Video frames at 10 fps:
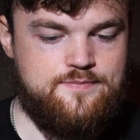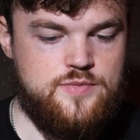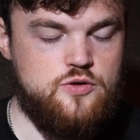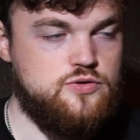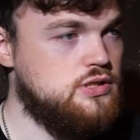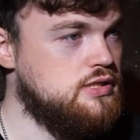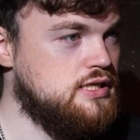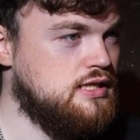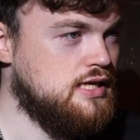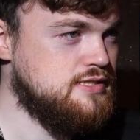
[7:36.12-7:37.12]

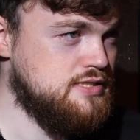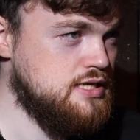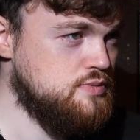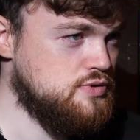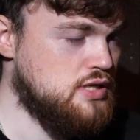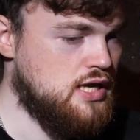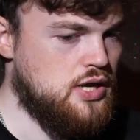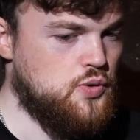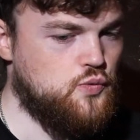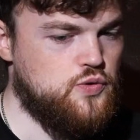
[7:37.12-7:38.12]
utility class names,
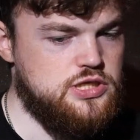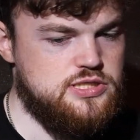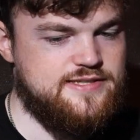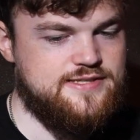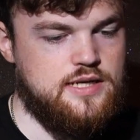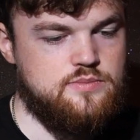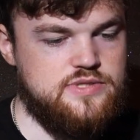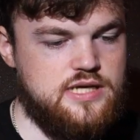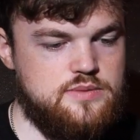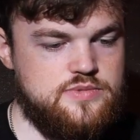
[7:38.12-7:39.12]
which
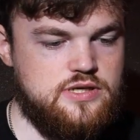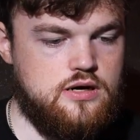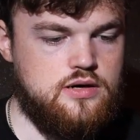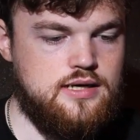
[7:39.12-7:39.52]
sometimes are